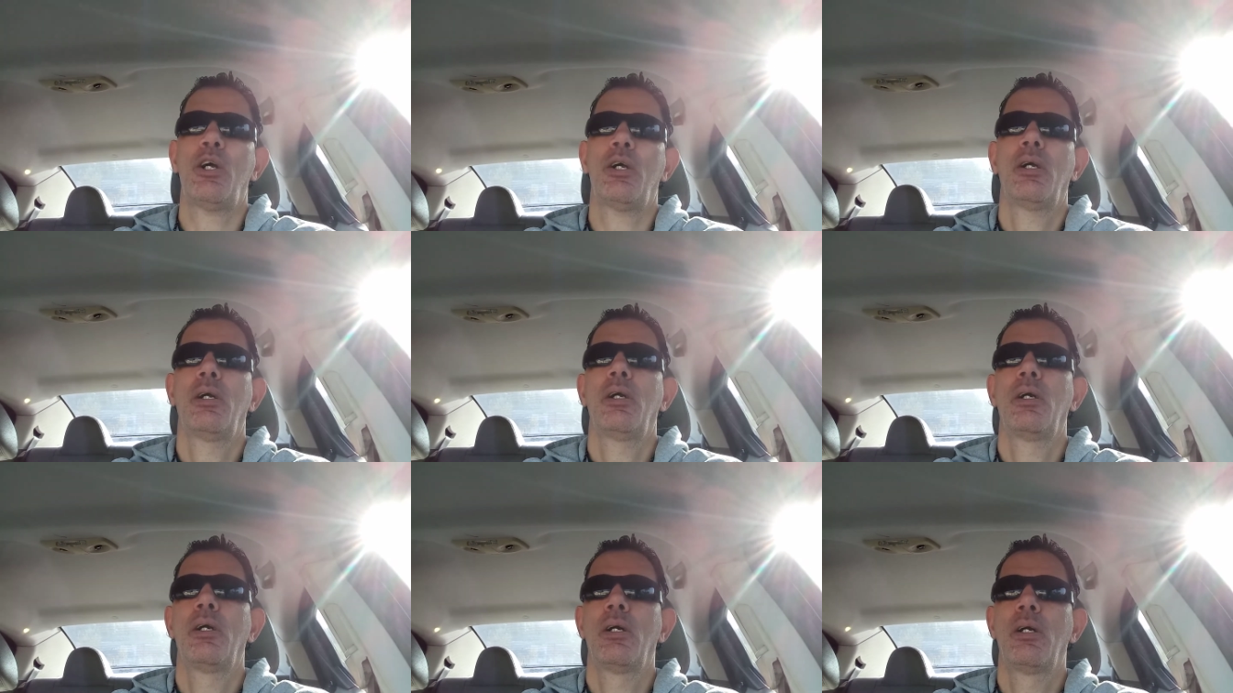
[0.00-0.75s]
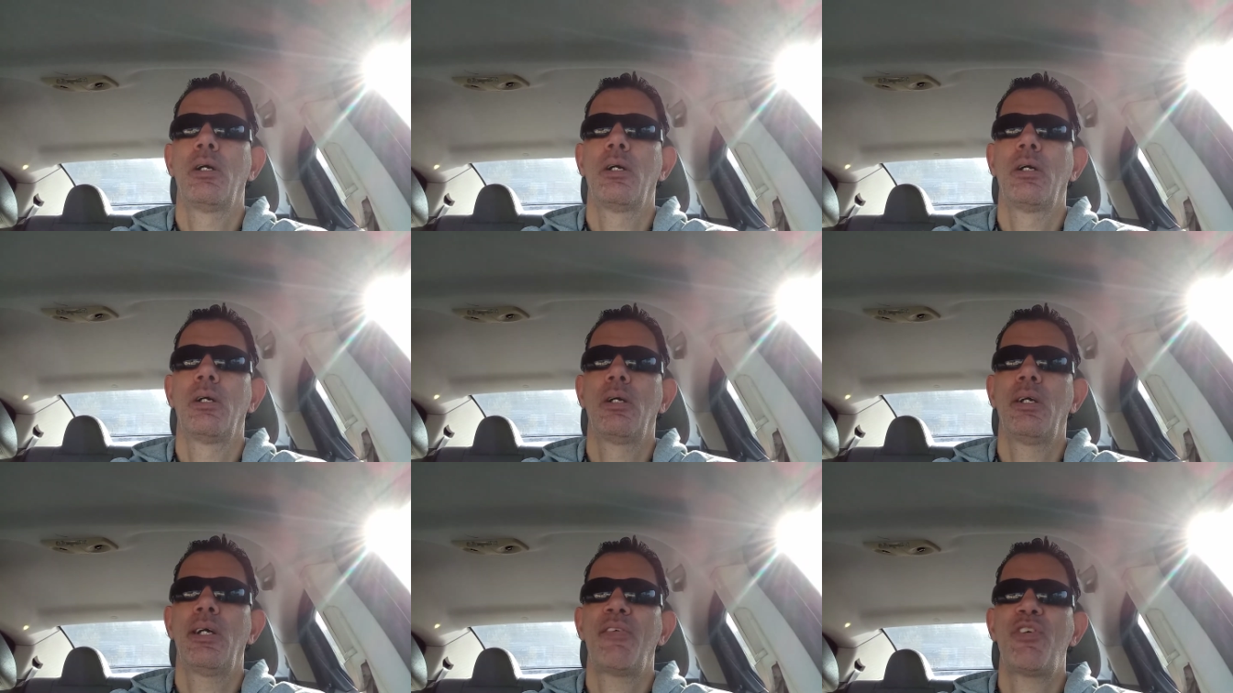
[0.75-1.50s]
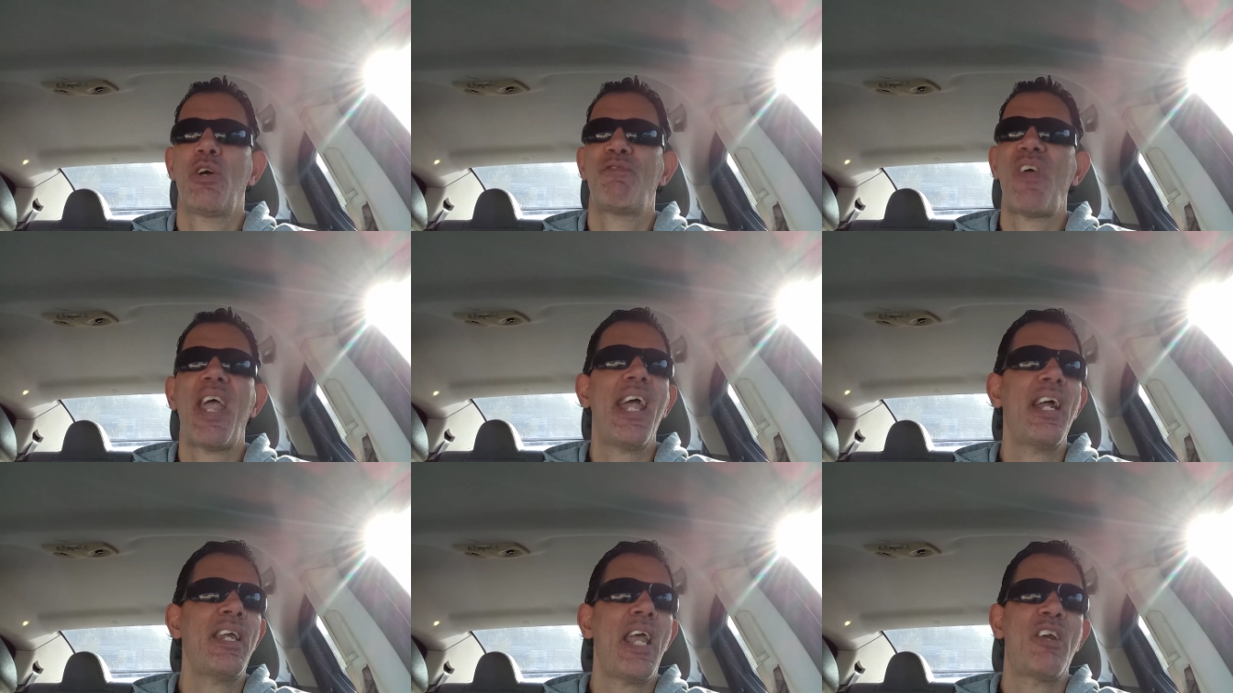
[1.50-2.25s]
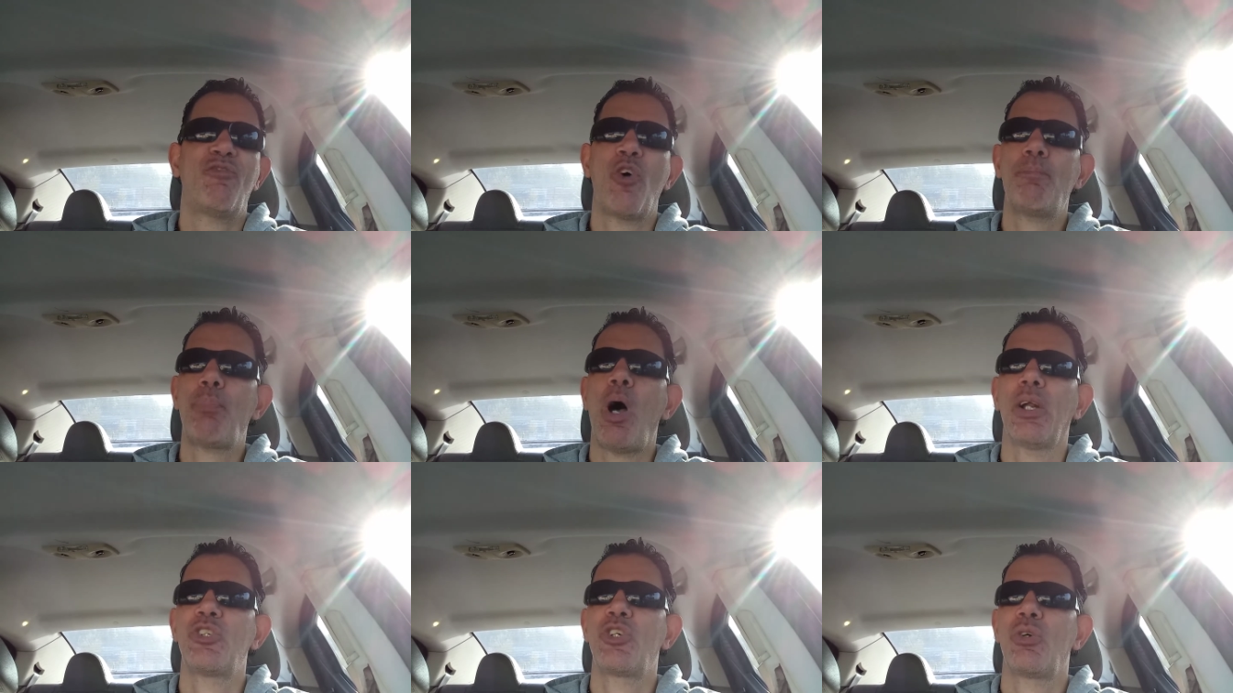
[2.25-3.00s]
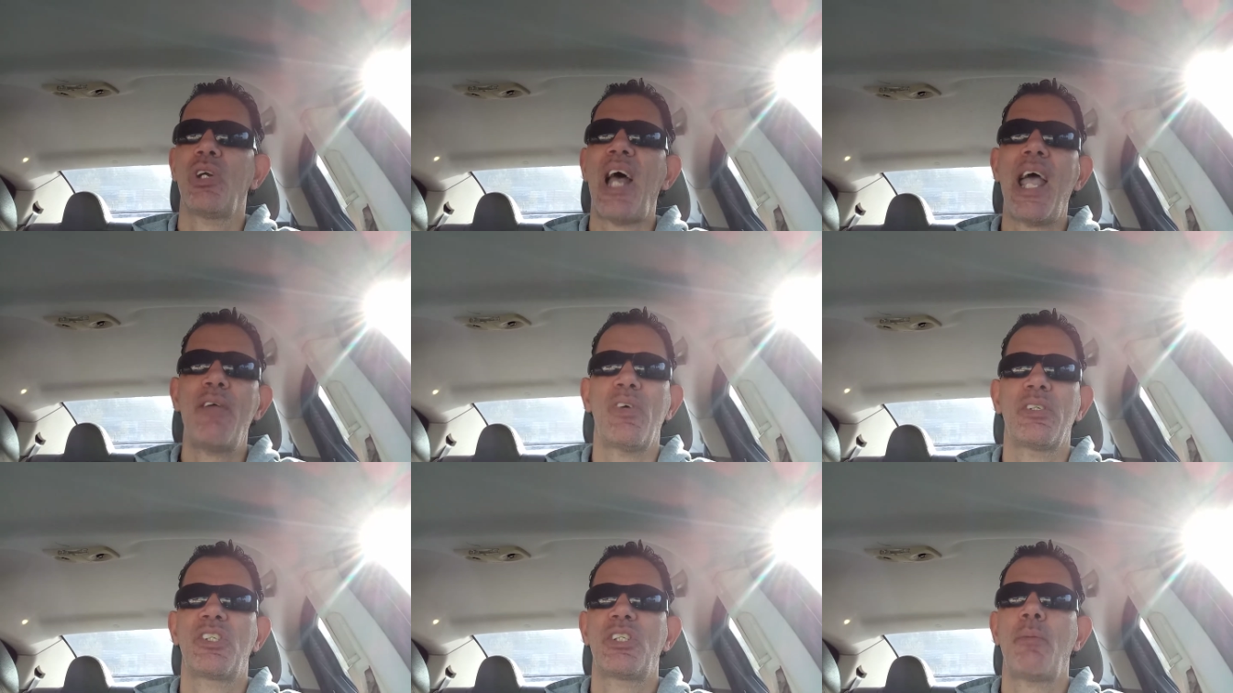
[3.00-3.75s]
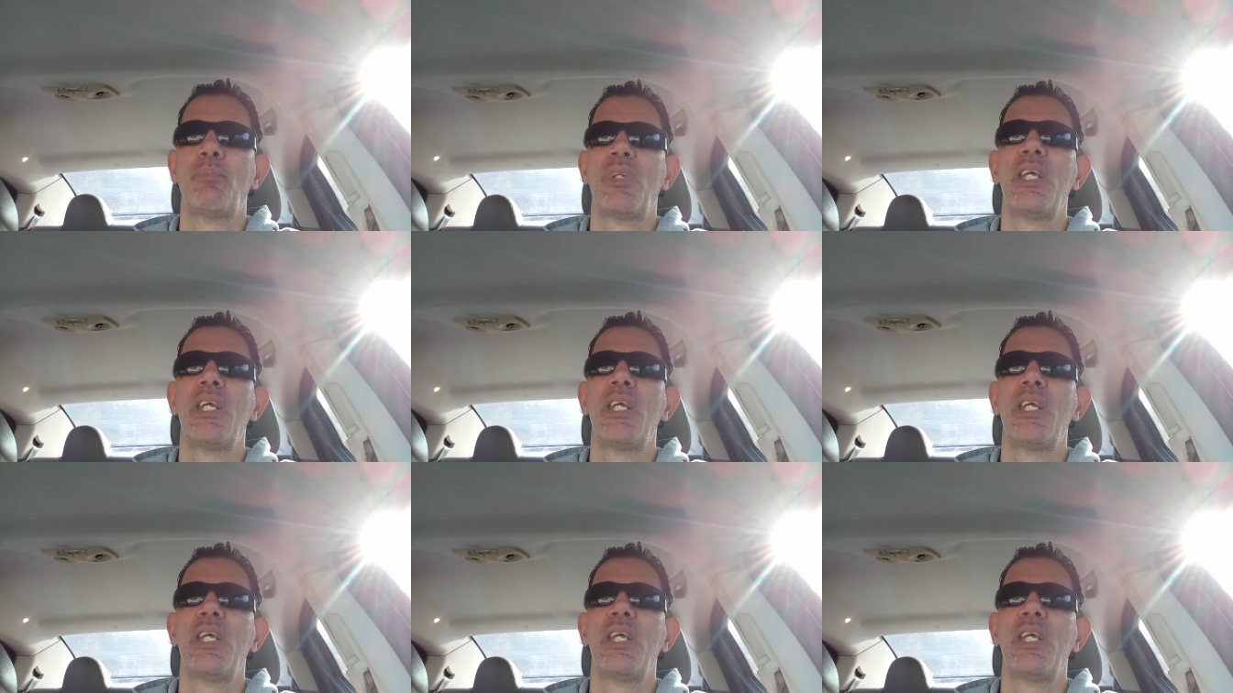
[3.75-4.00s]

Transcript: If you're a fan and football is your life, something is wrong with you.